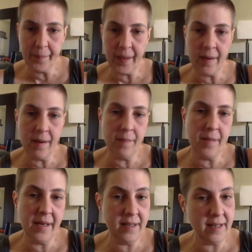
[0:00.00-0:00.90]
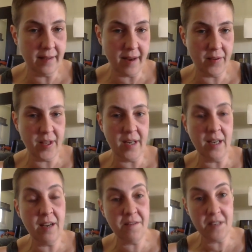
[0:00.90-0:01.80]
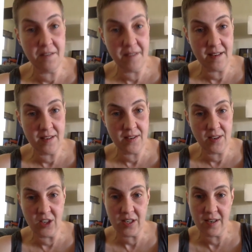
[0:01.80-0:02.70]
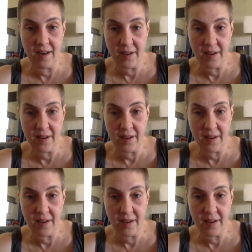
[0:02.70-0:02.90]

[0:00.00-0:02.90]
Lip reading: and he allowed that if the defense suggested